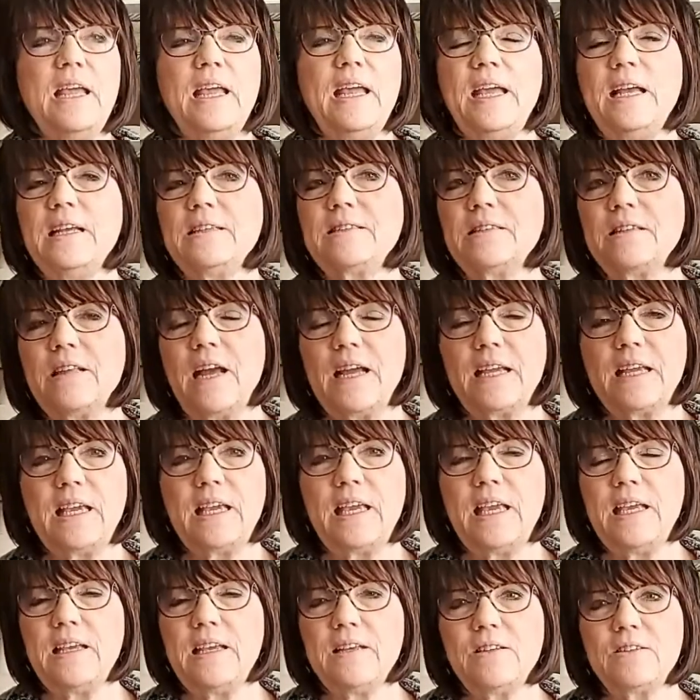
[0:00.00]
It's like
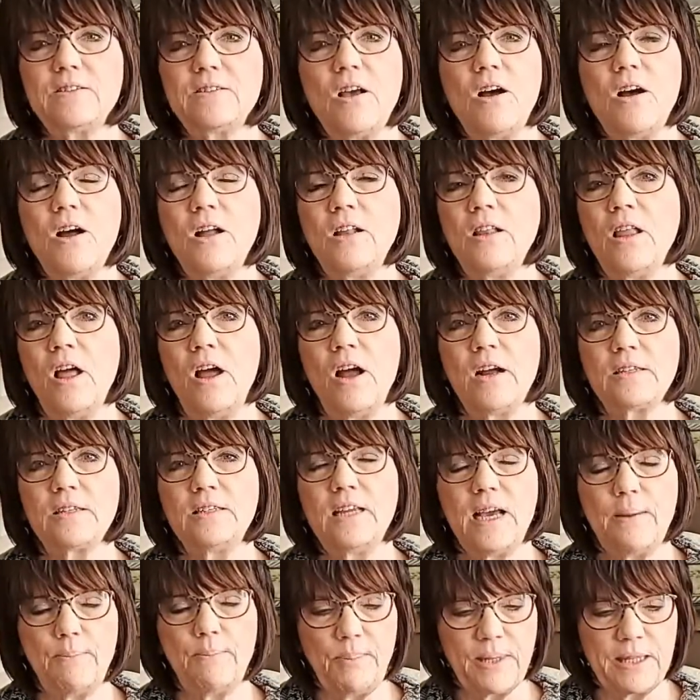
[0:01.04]
he is all locked
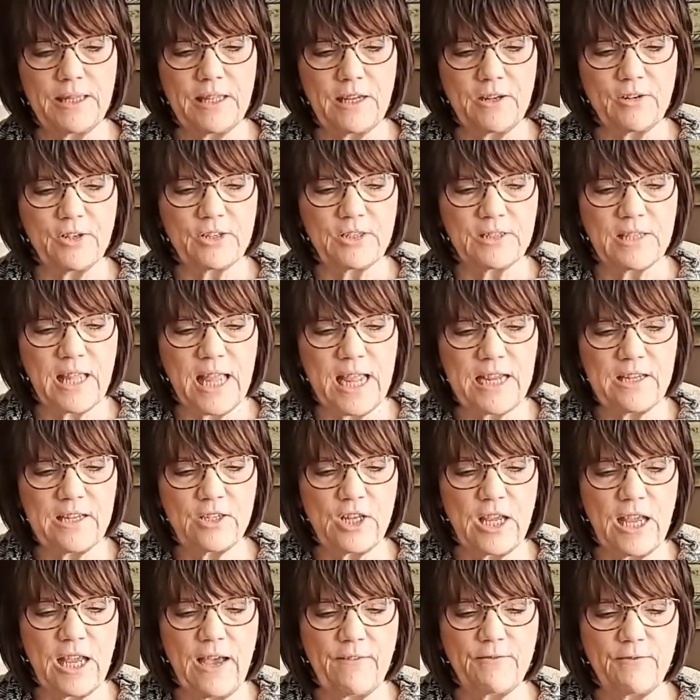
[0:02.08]
up, but there's things
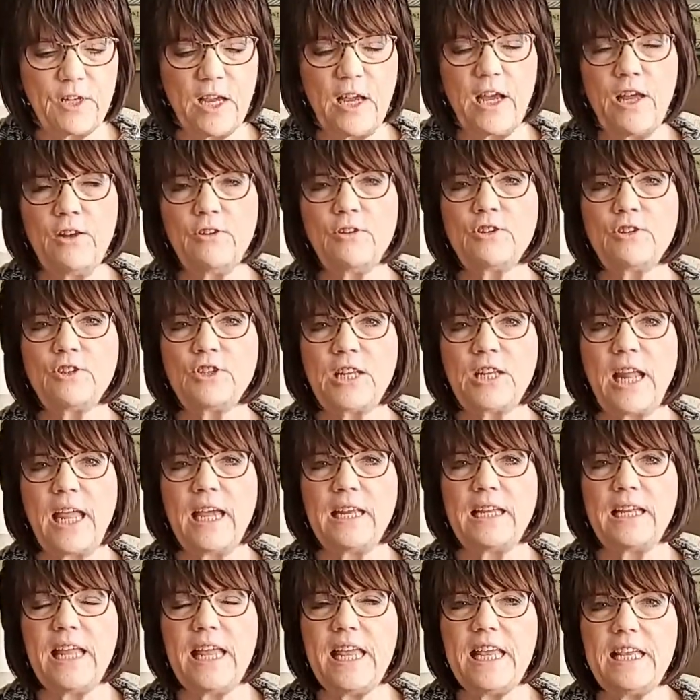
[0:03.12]
you have to
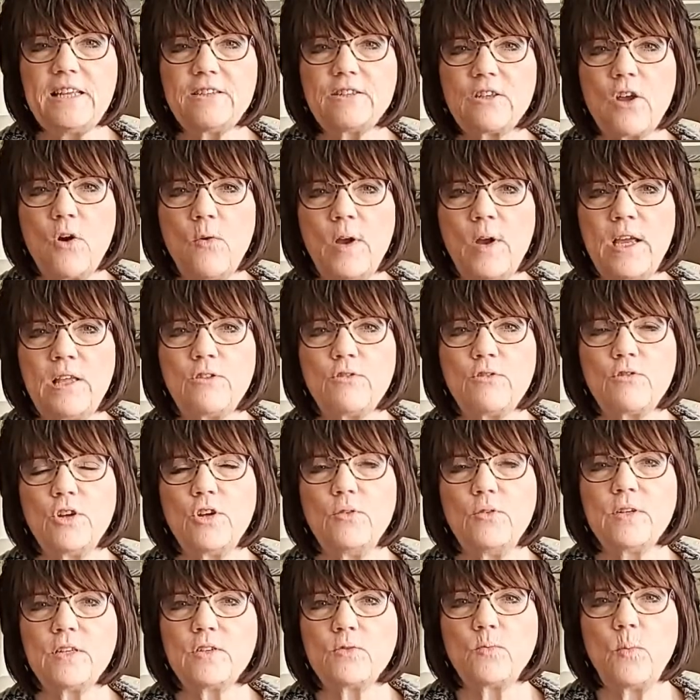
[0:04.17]
understand he's going
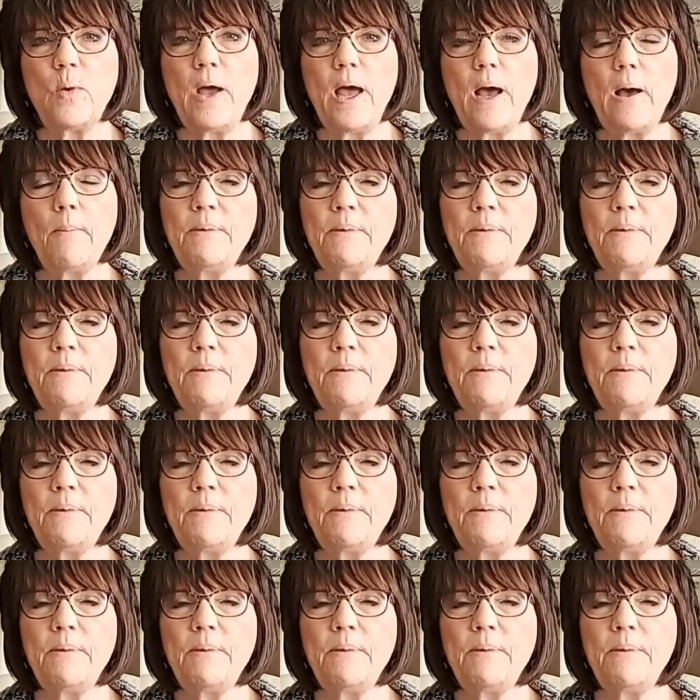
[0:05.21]
through as well.